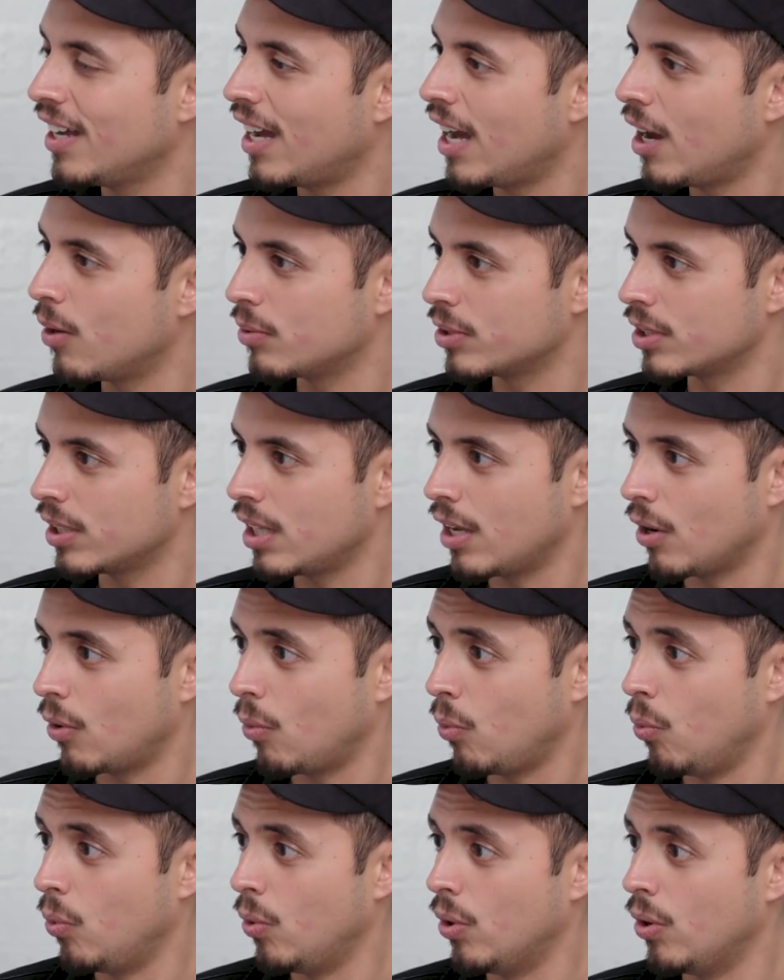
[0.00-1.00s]
I was like,
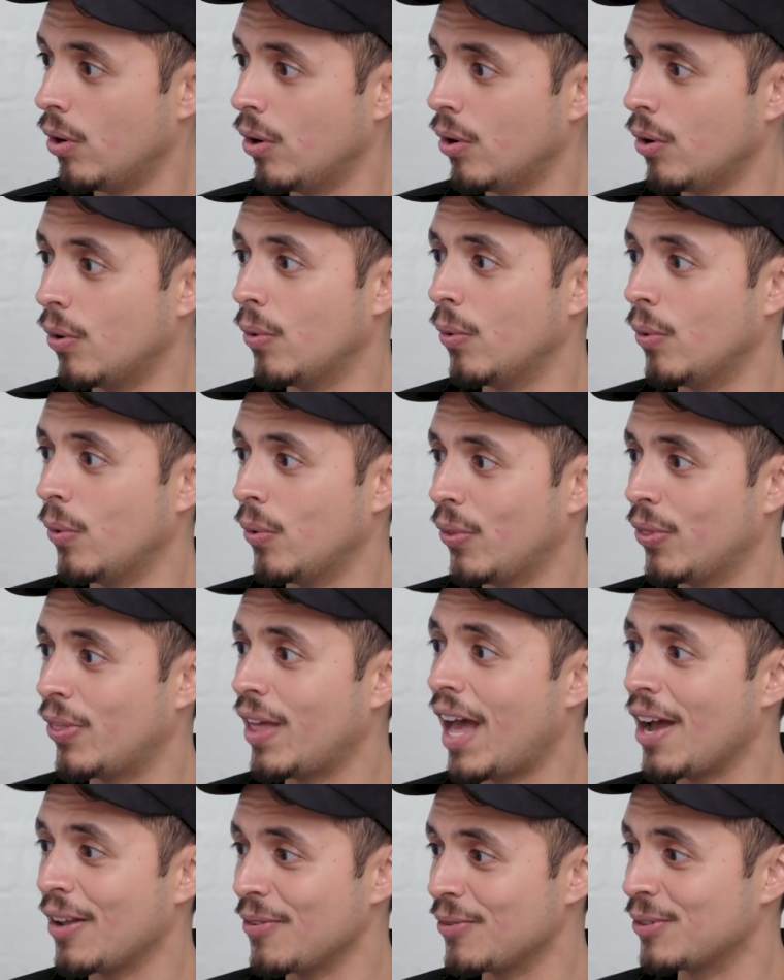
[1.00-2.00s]
whoa,
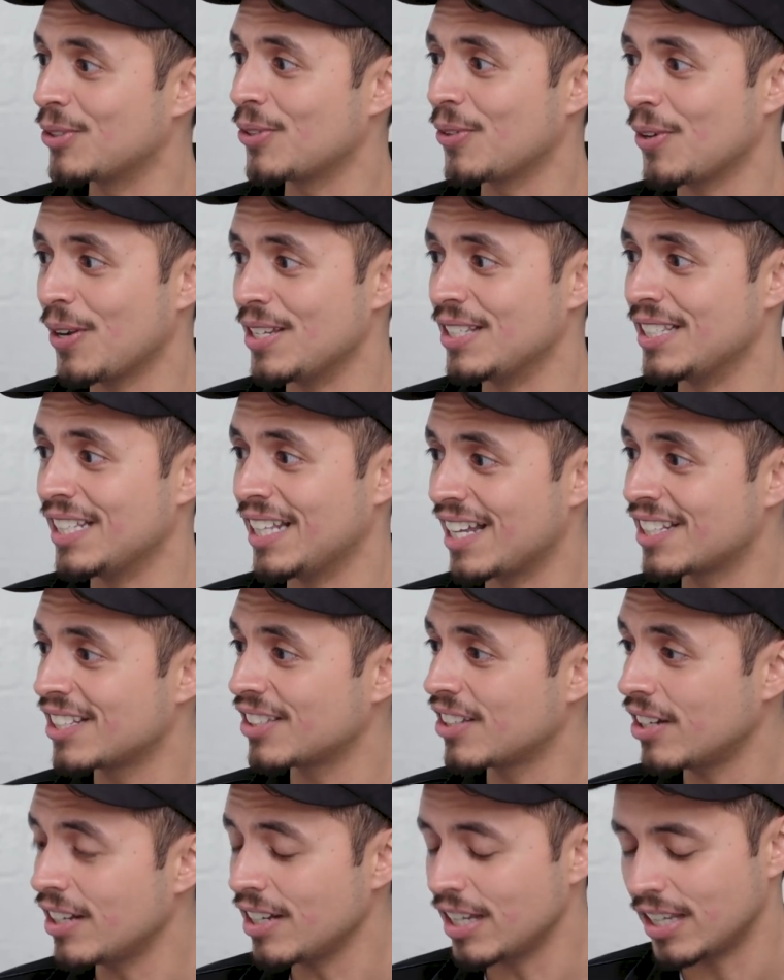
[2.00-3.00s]
that was crazy, that
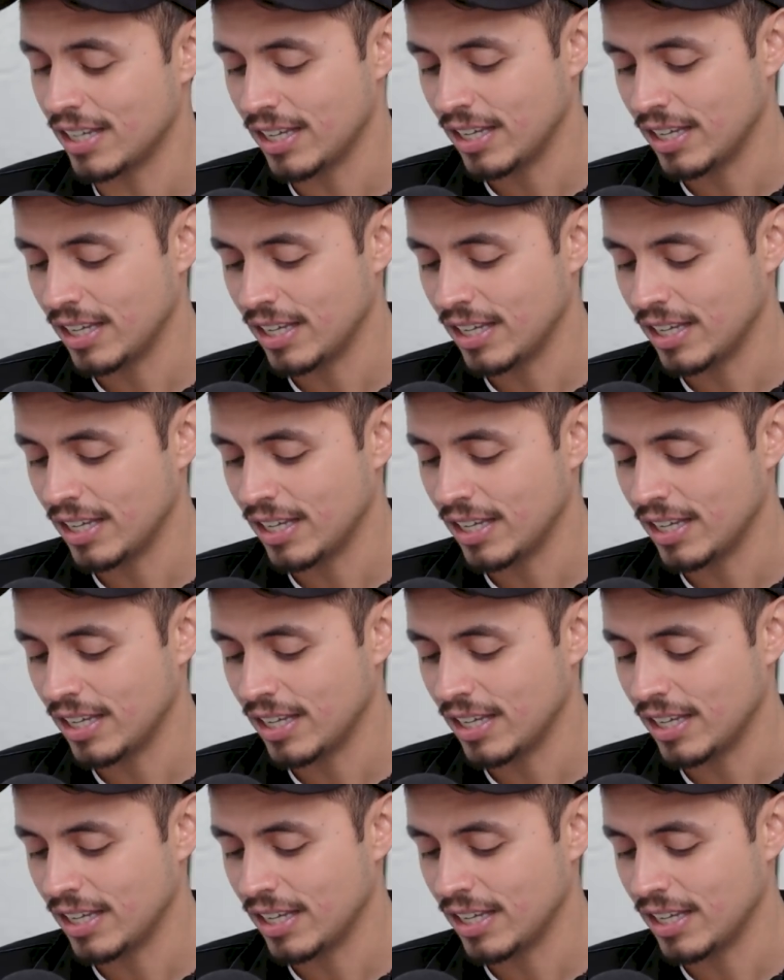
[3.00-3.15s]
study.